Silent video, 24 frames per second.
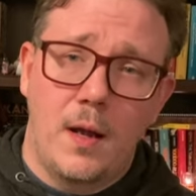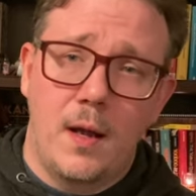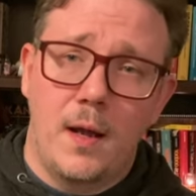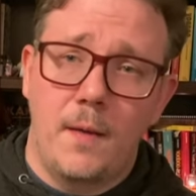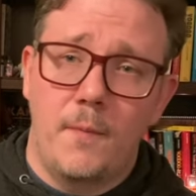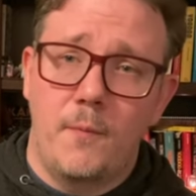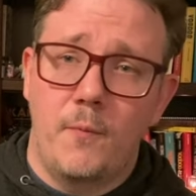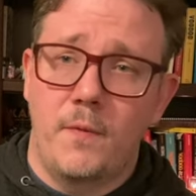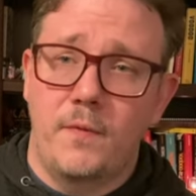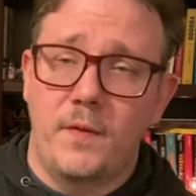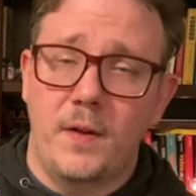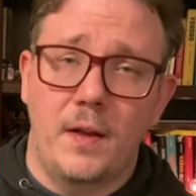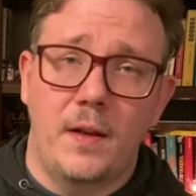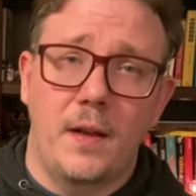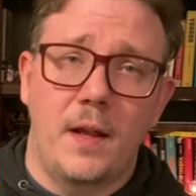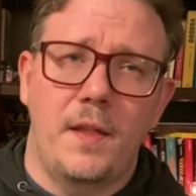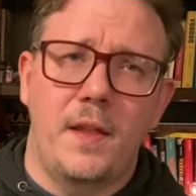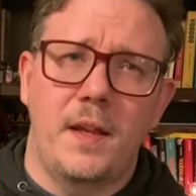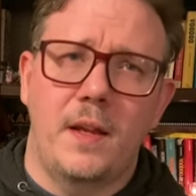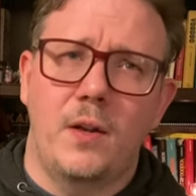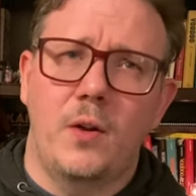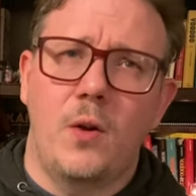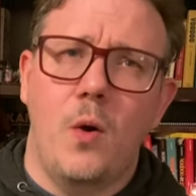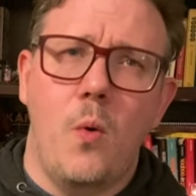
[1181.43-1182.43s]
Uh, we've done, I
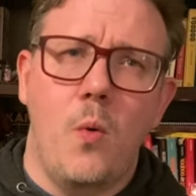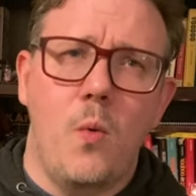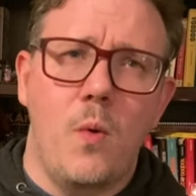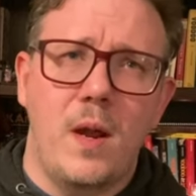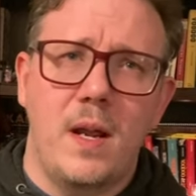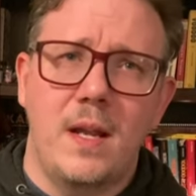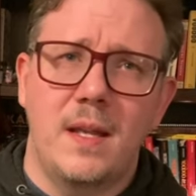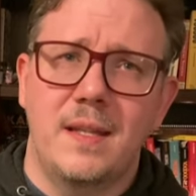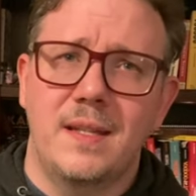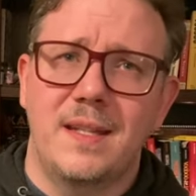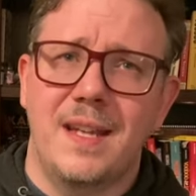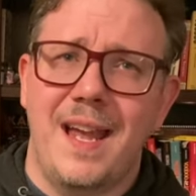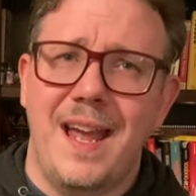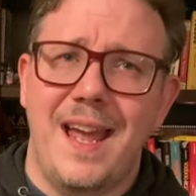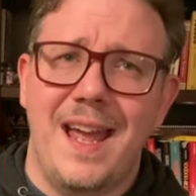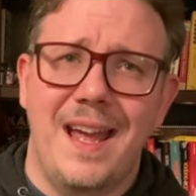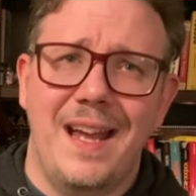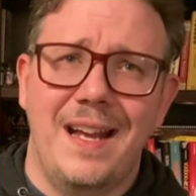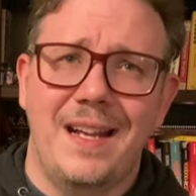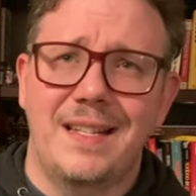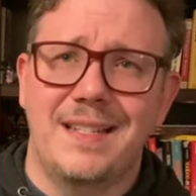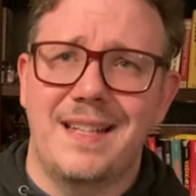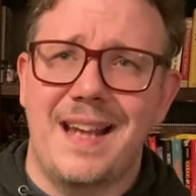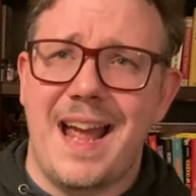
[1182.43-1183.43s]
think, coins,
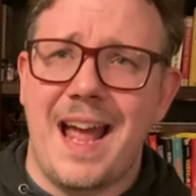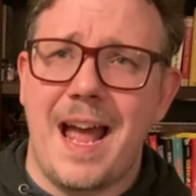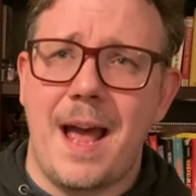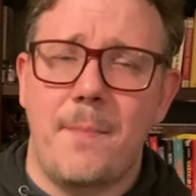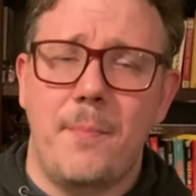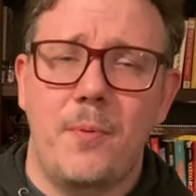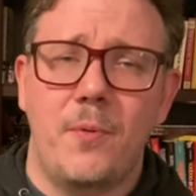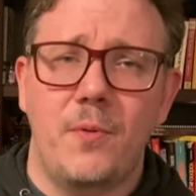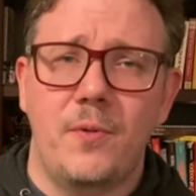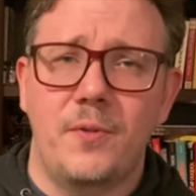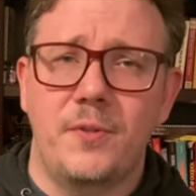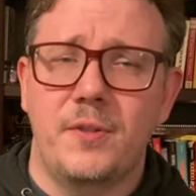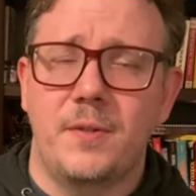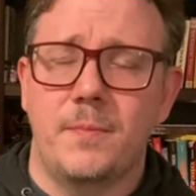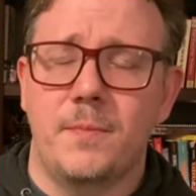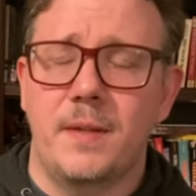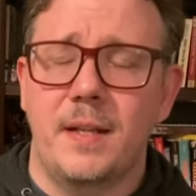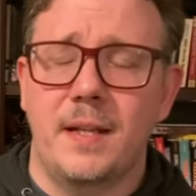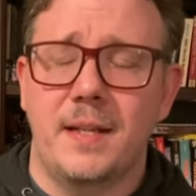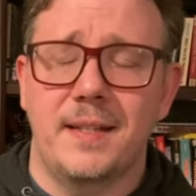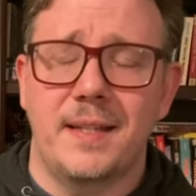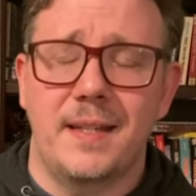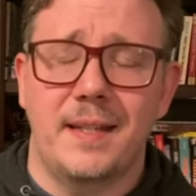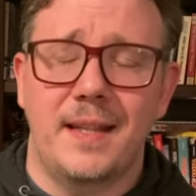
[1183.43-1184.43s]
eggs, apples, some
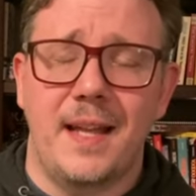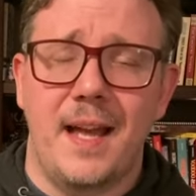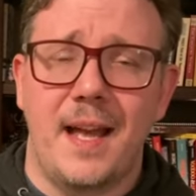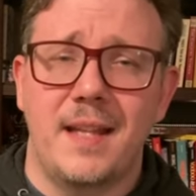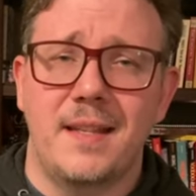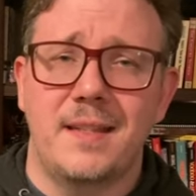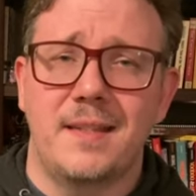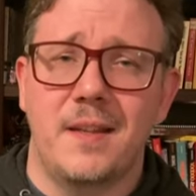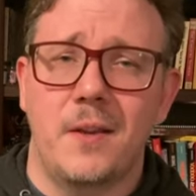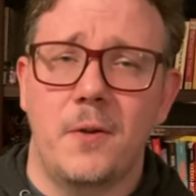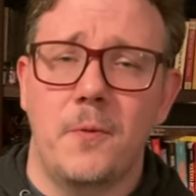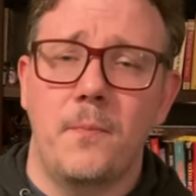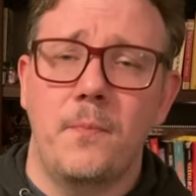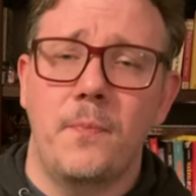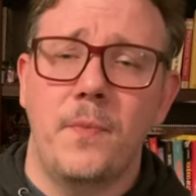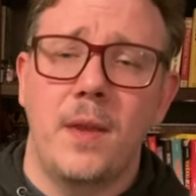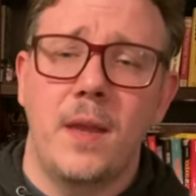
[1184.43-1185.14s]
things like that. So